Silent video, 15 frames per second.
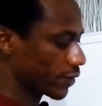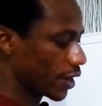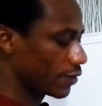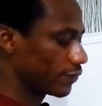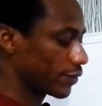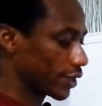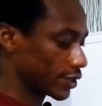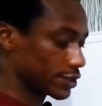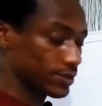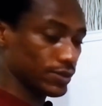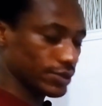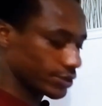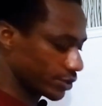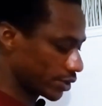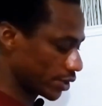5x
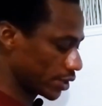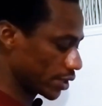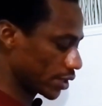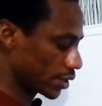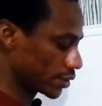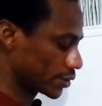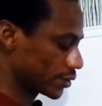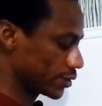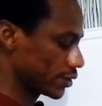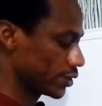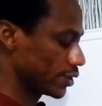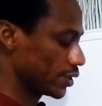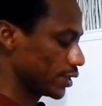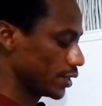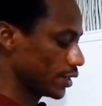plus 3x
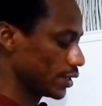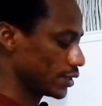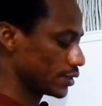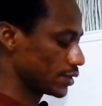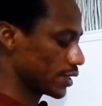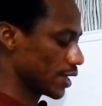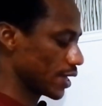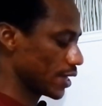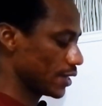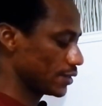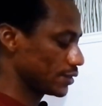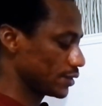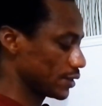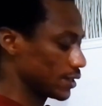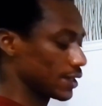is
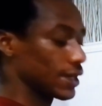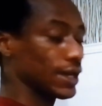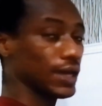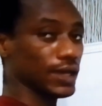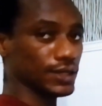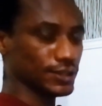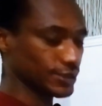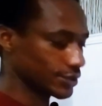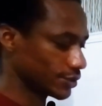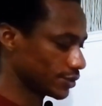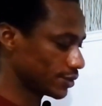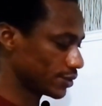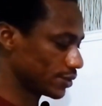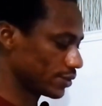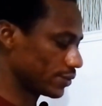
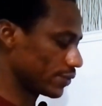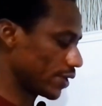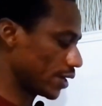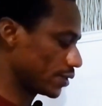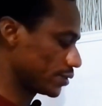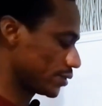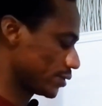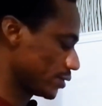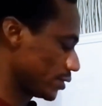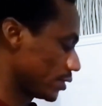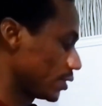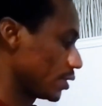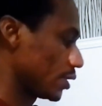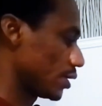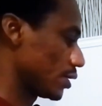8x. Alright,
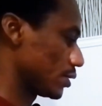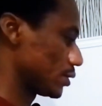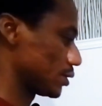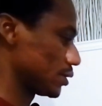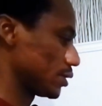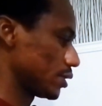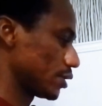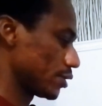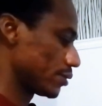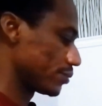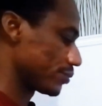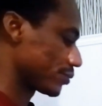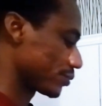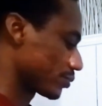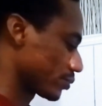and
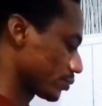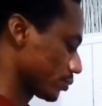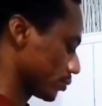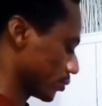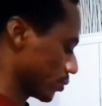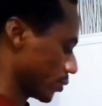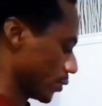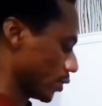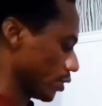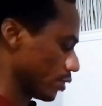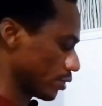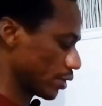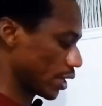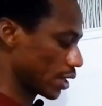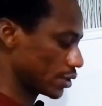
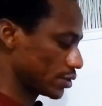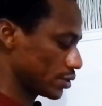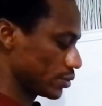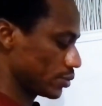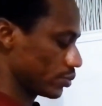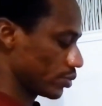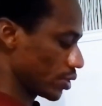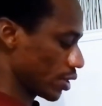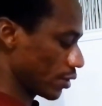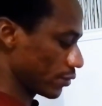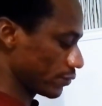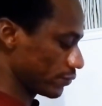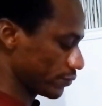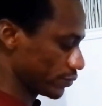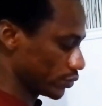that's, we
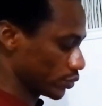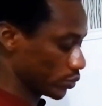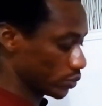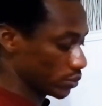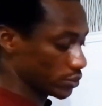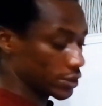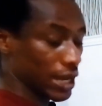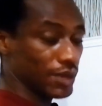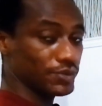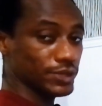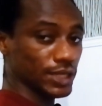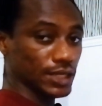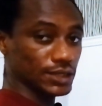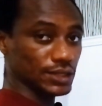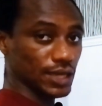have 2 times
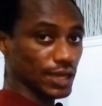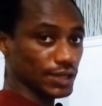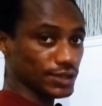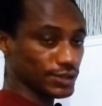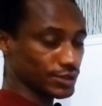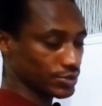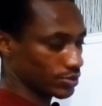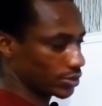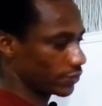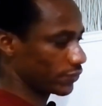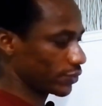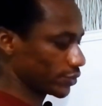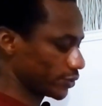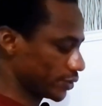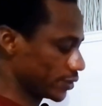8x will give
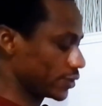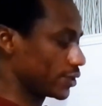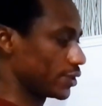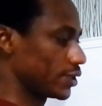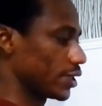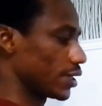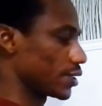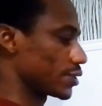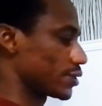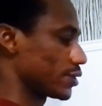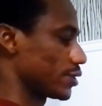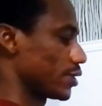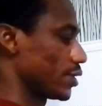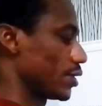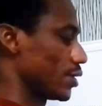us
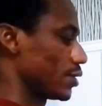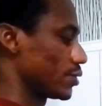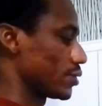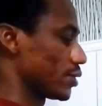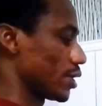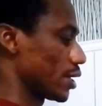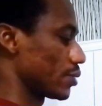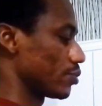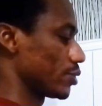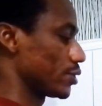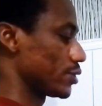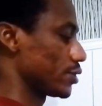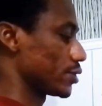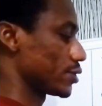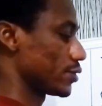16x. So that
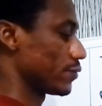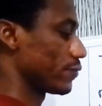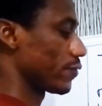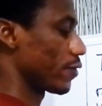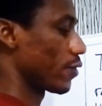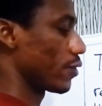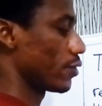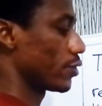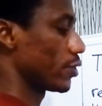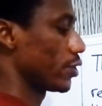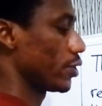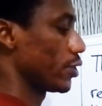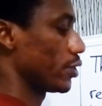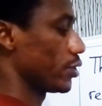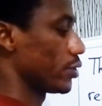means 64
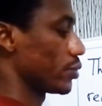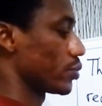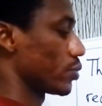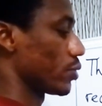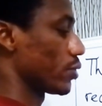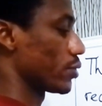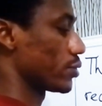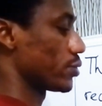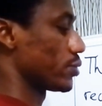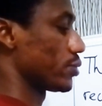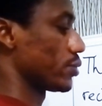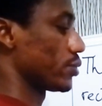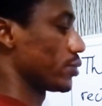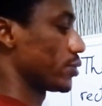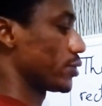equals
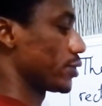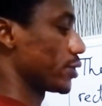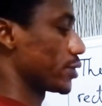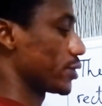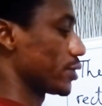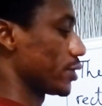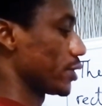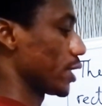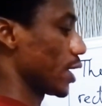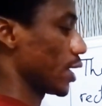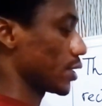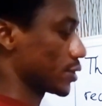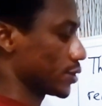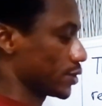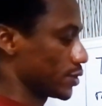to
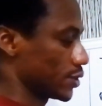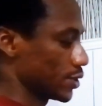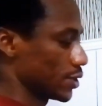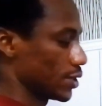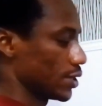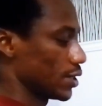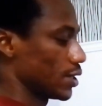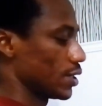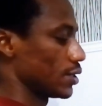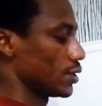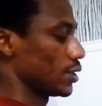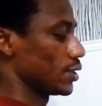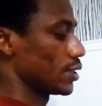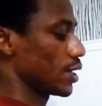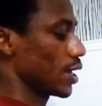16x, and
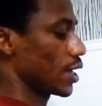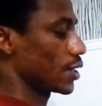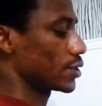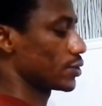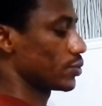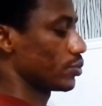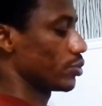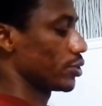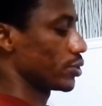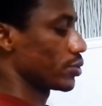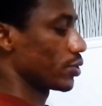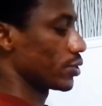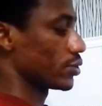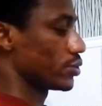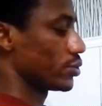then x will be
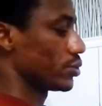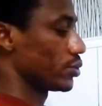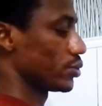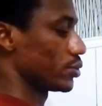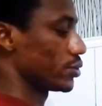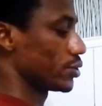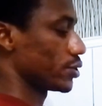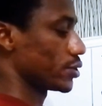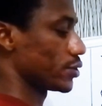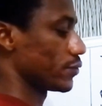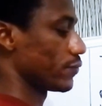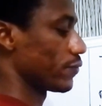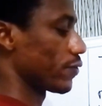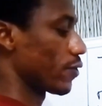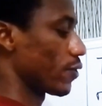equals to
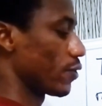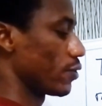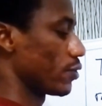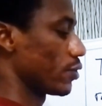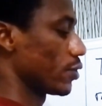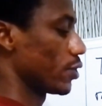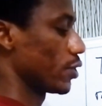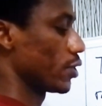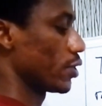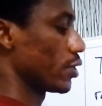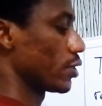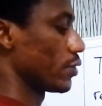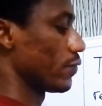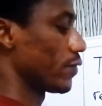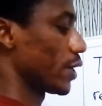64
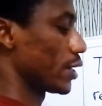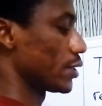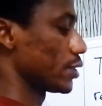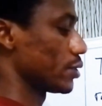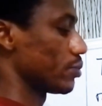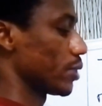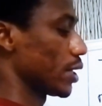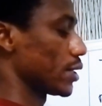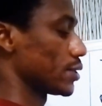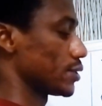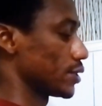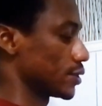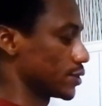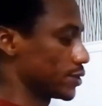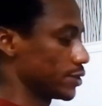divided by
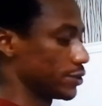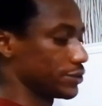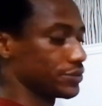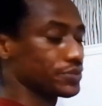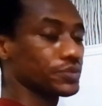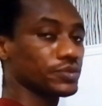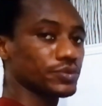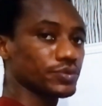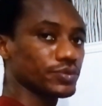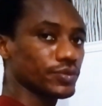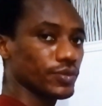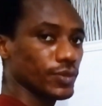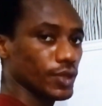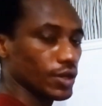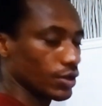16.
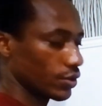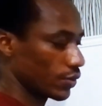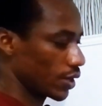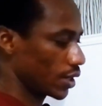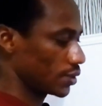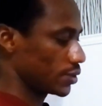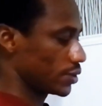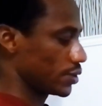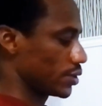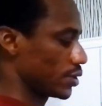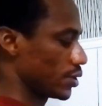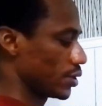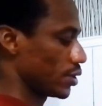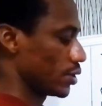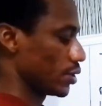Alright,
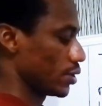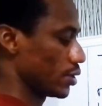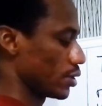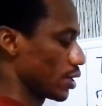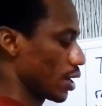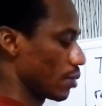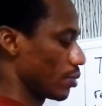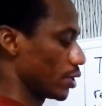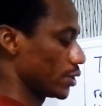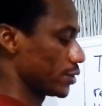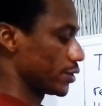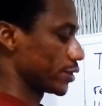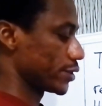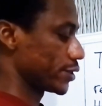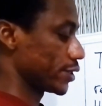how many
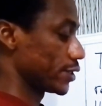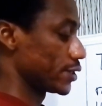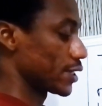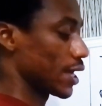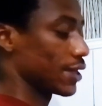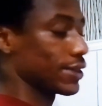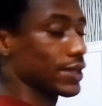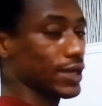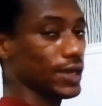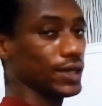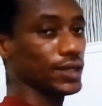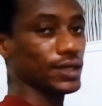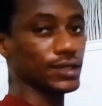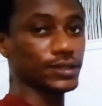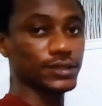16s are
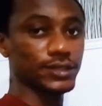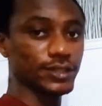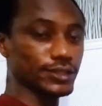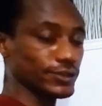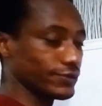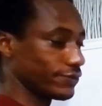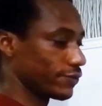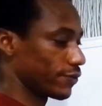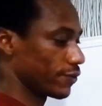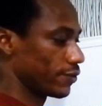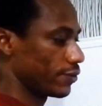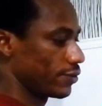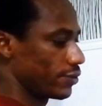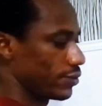there in 64?